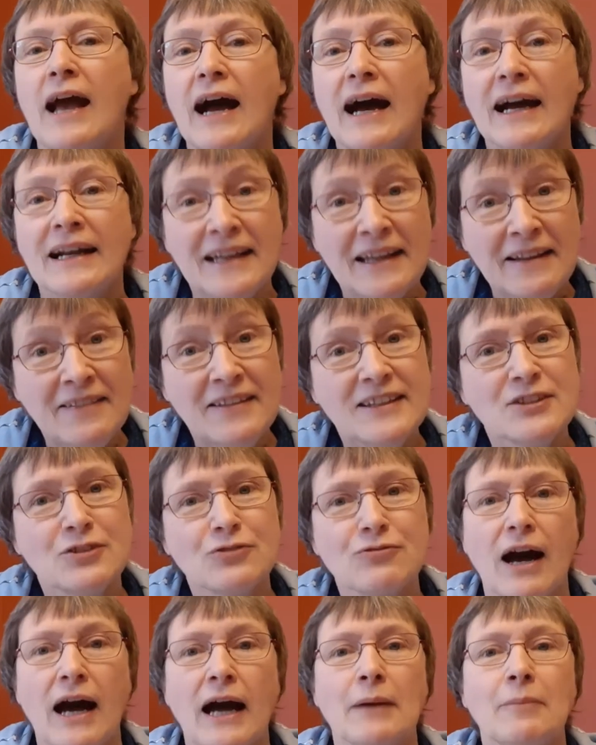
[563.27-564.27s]
And in this
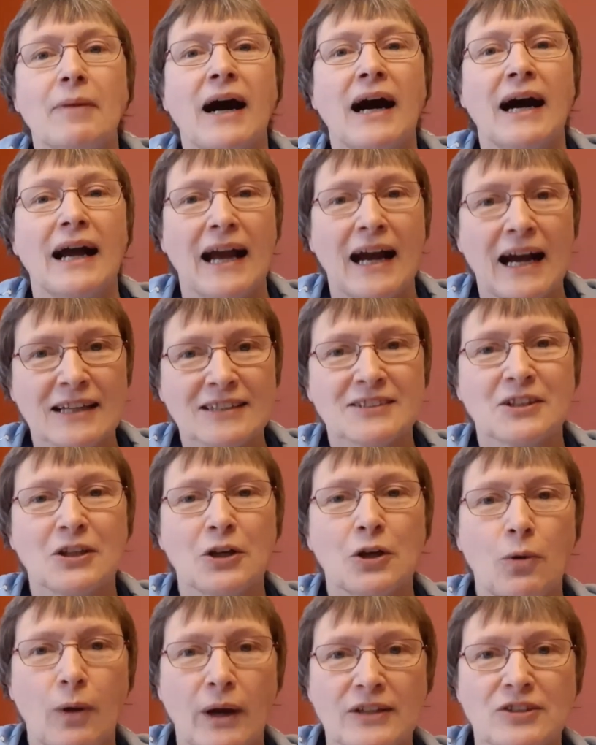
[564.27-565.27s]
rhyme, I ask a
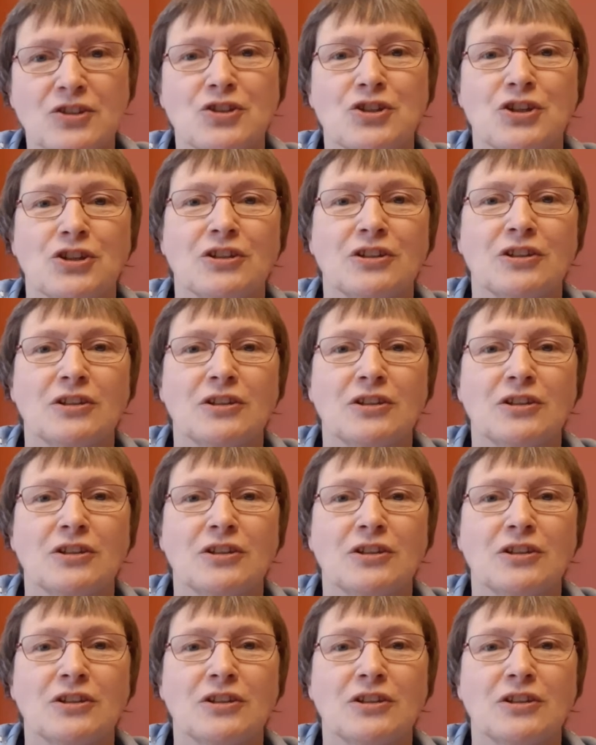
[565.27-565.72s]
question.